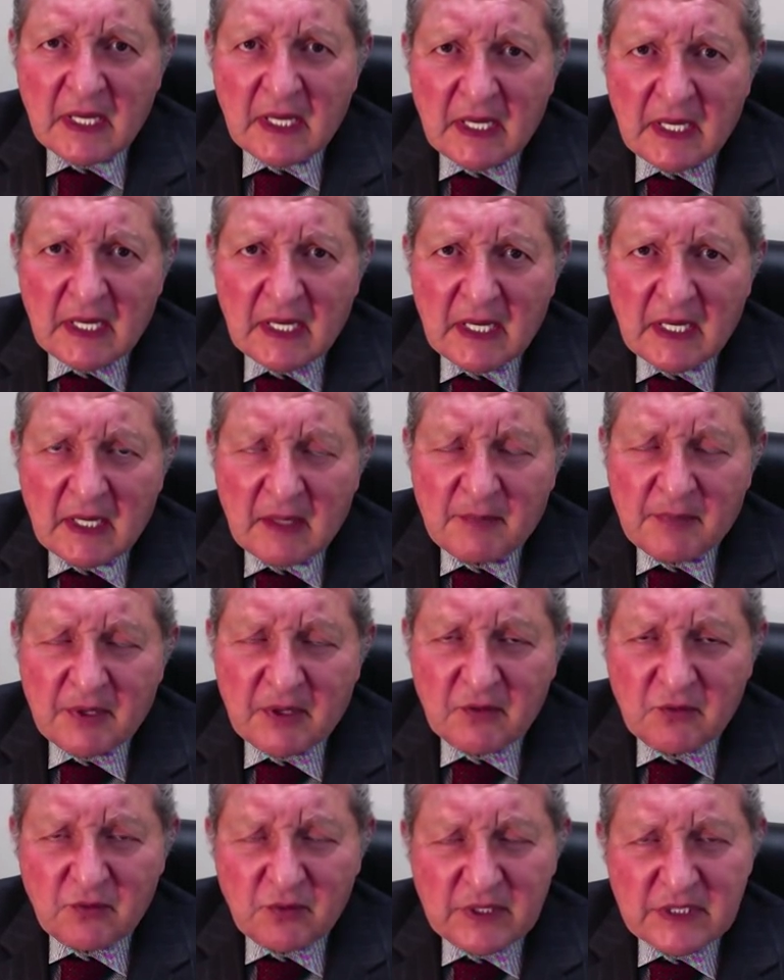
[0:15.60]

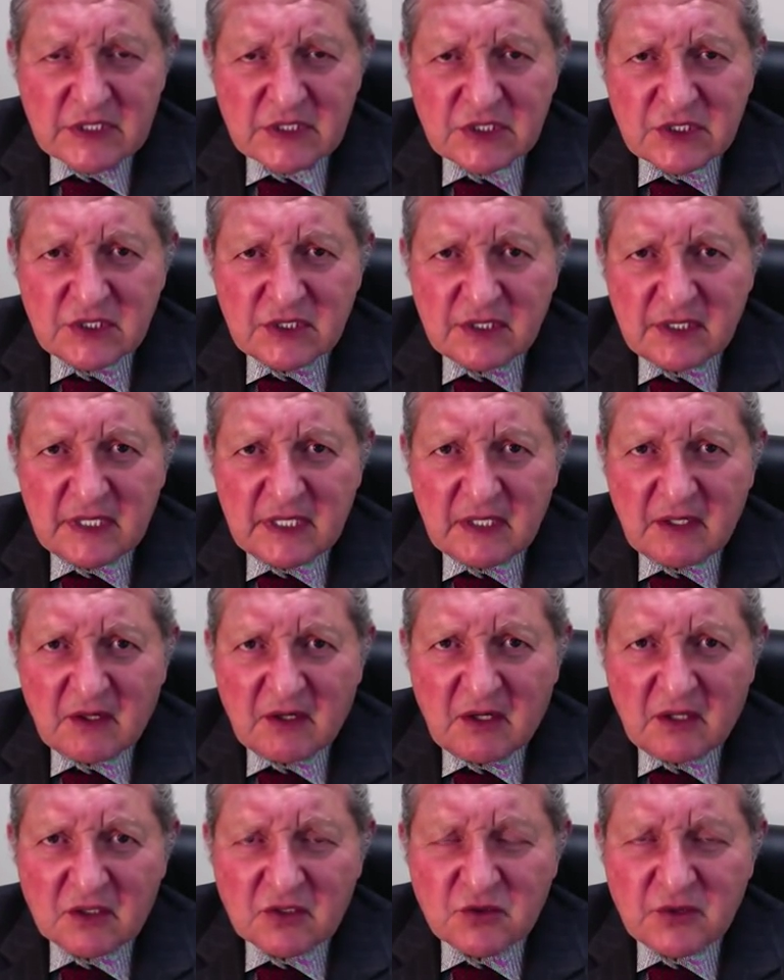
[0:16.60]
upon which there
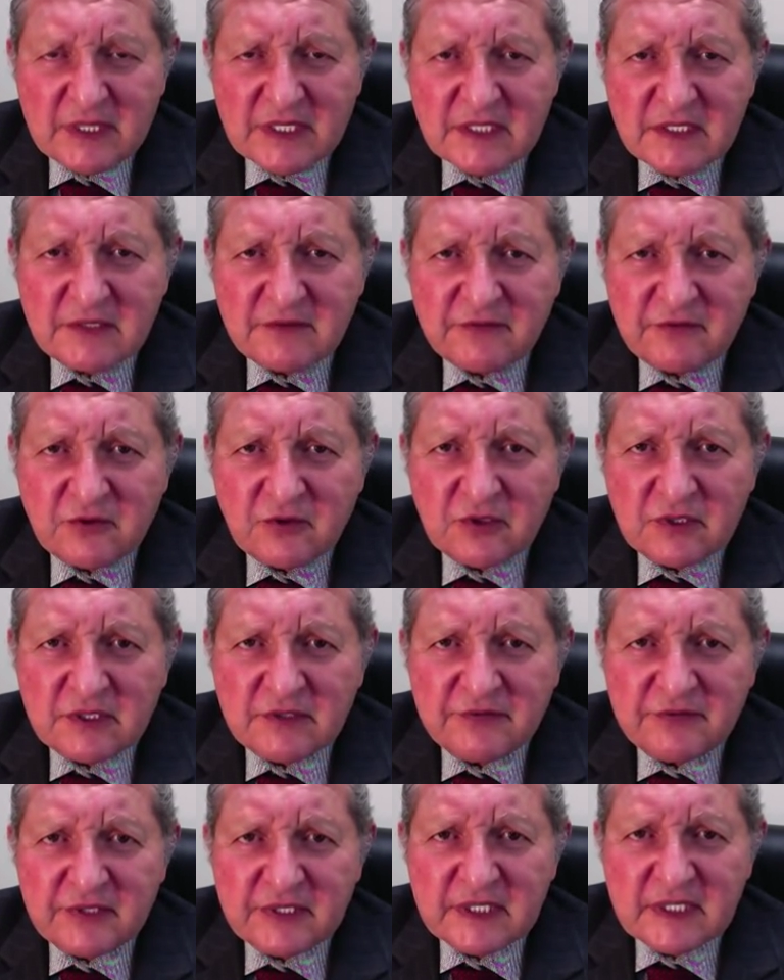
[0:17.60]
are 24
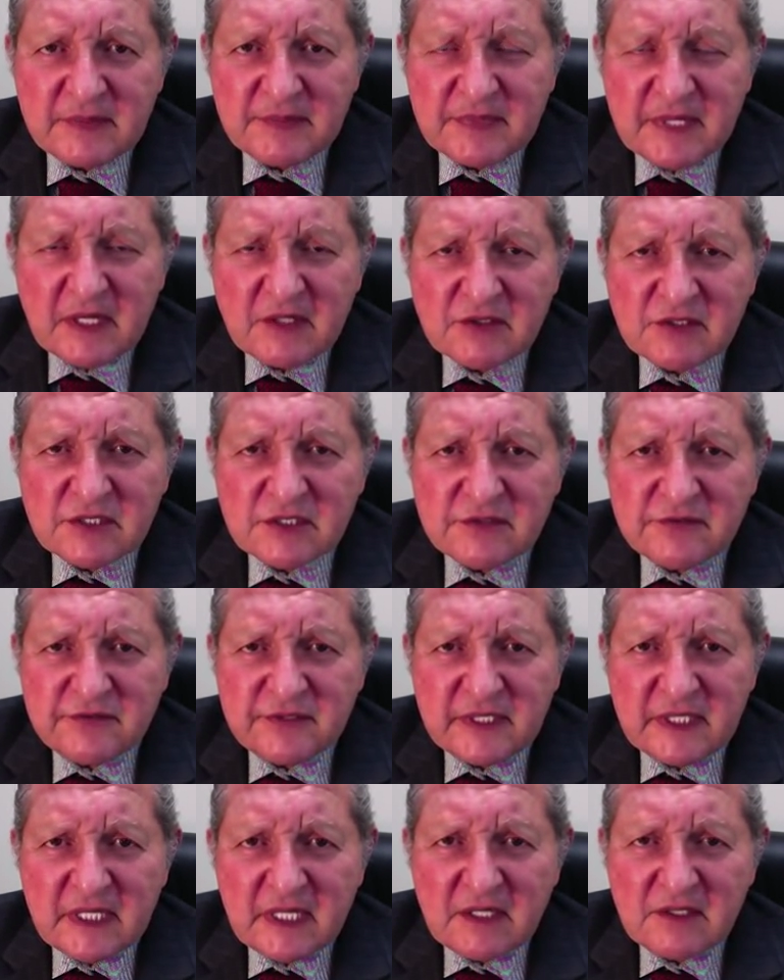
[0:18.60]
different hypnosis
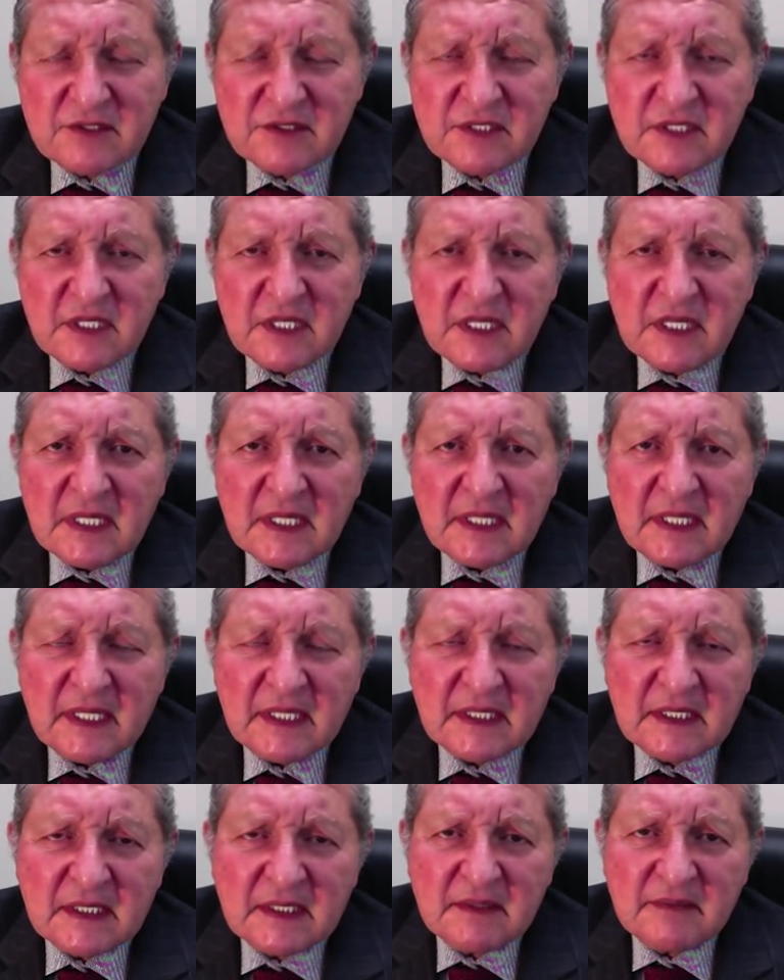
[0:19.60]
videos
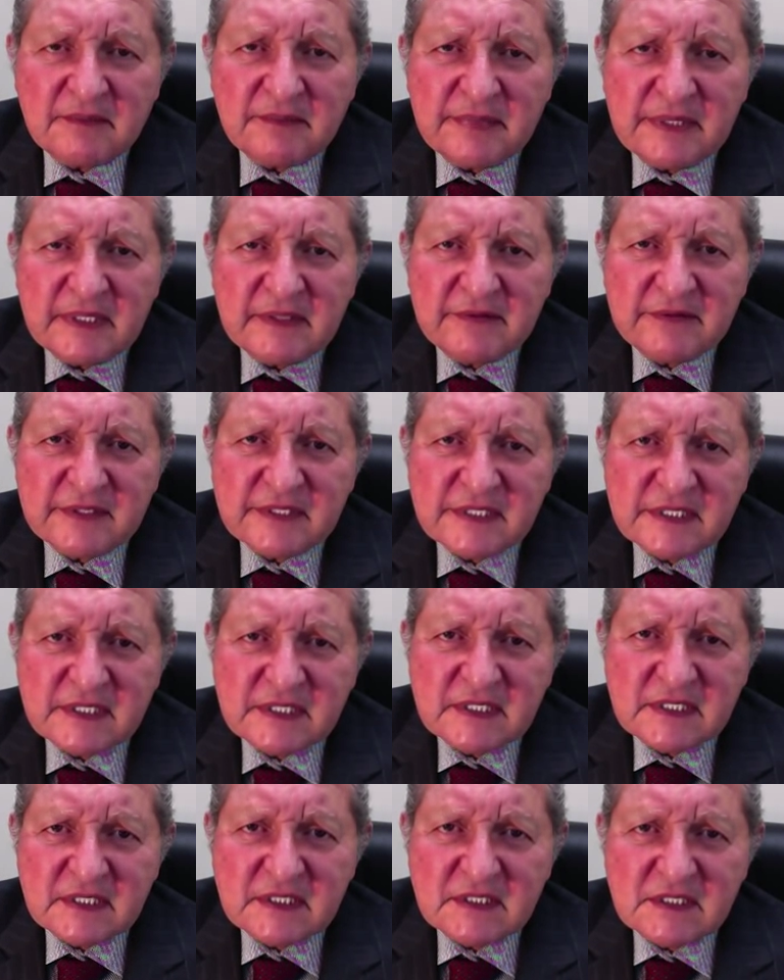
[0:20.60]
that can be of
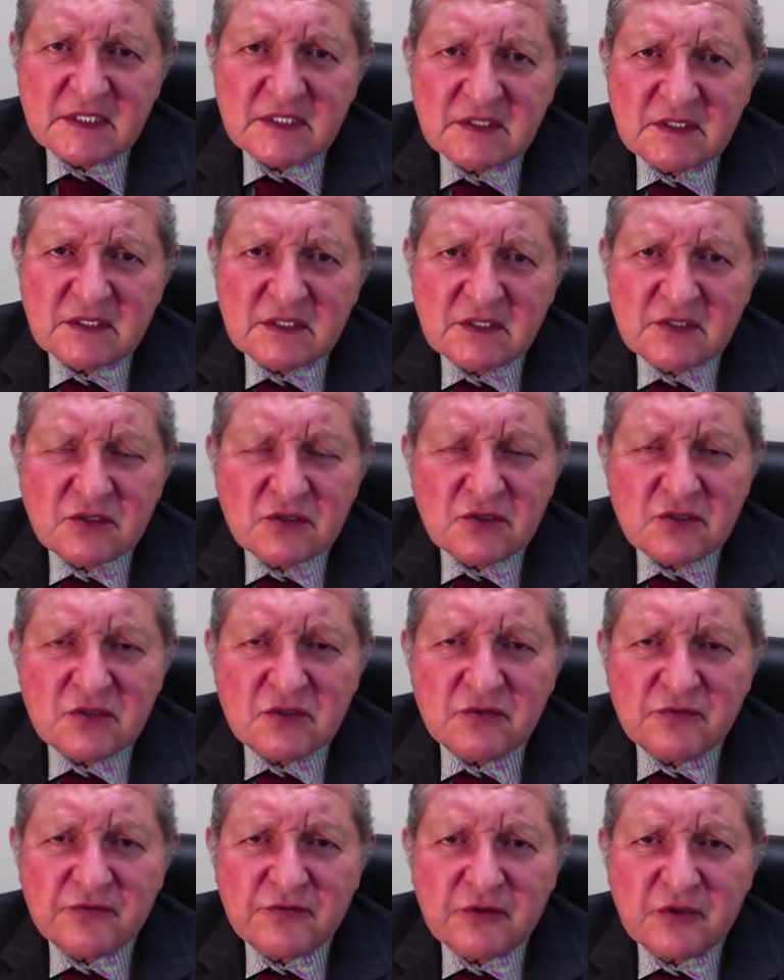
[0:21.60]
assistance to
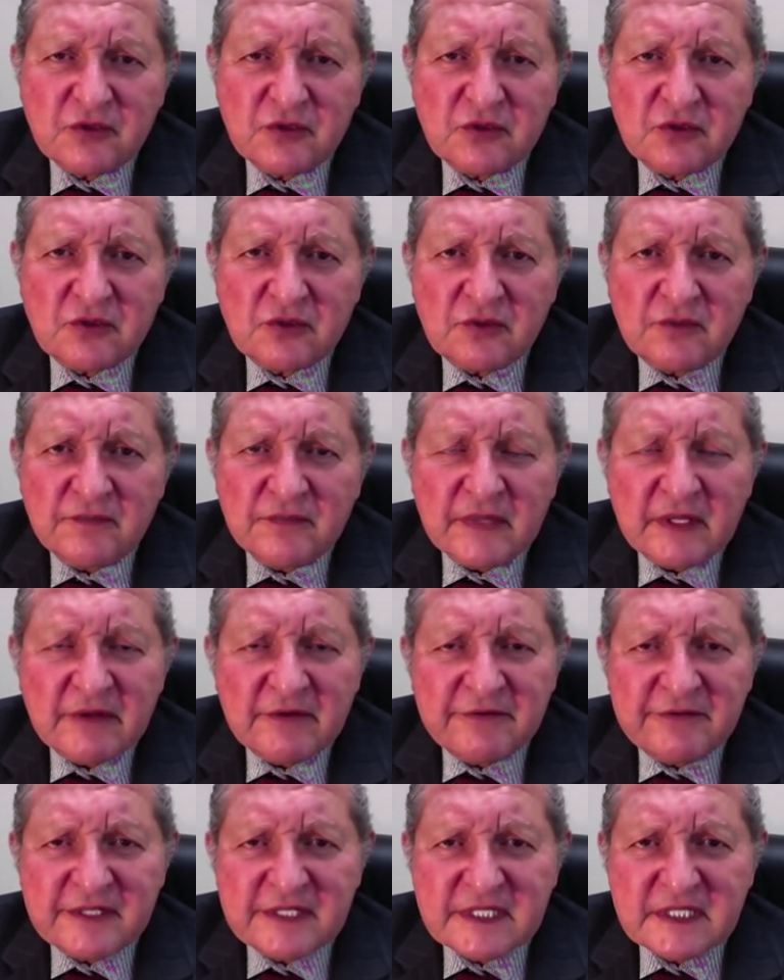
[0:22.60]
you for your
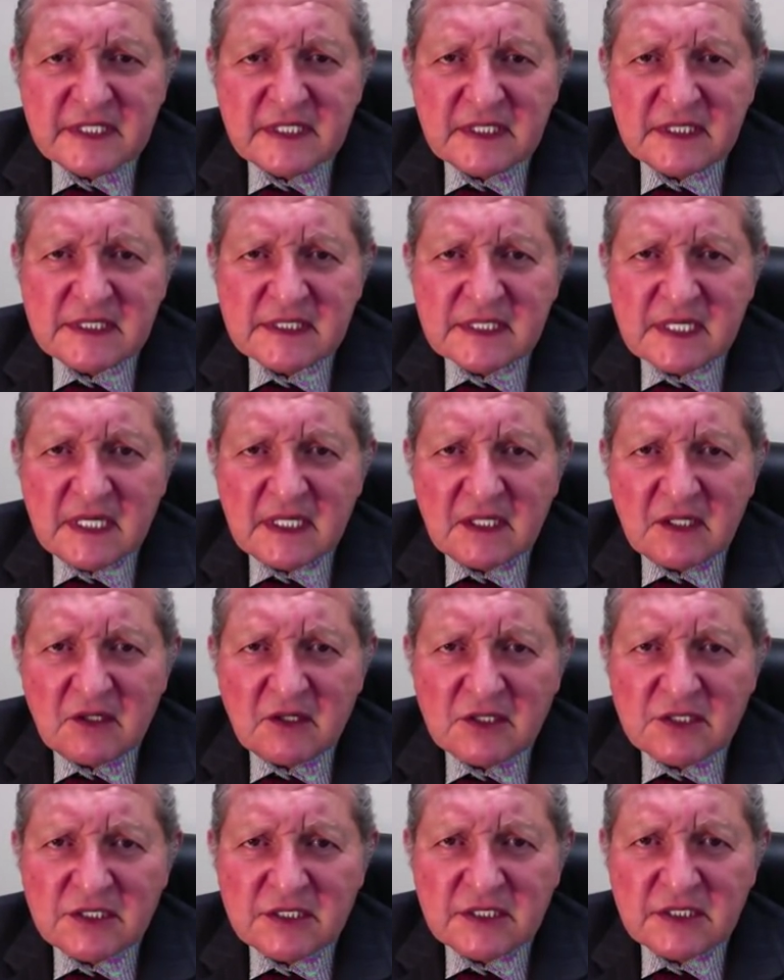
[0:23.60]
physical and
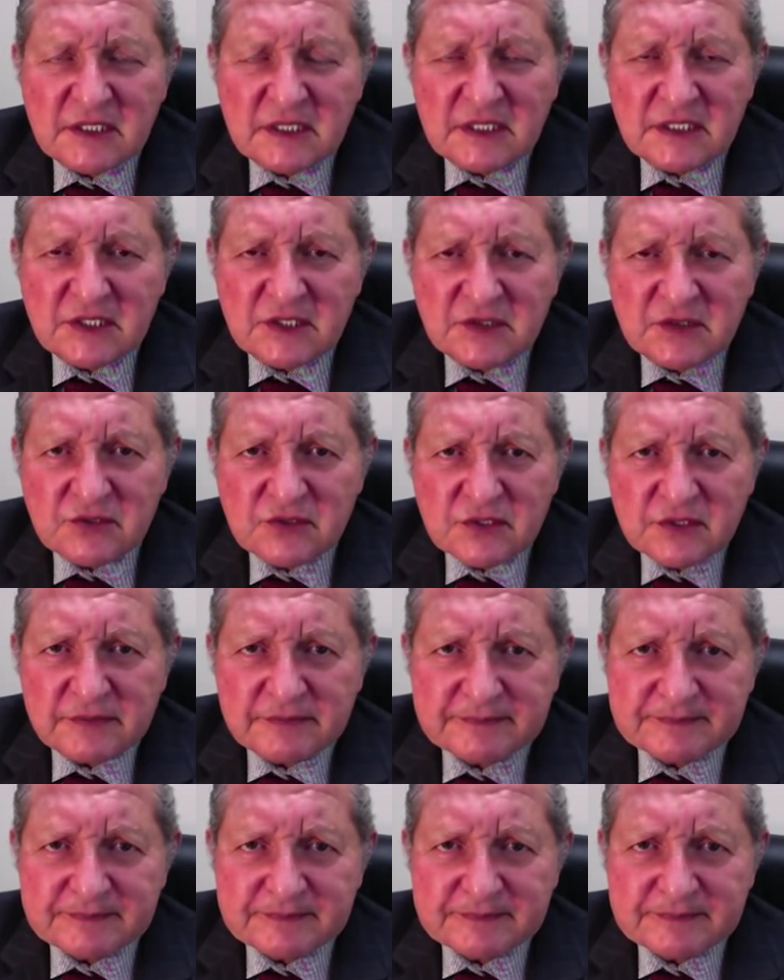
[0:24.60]
psychological issues.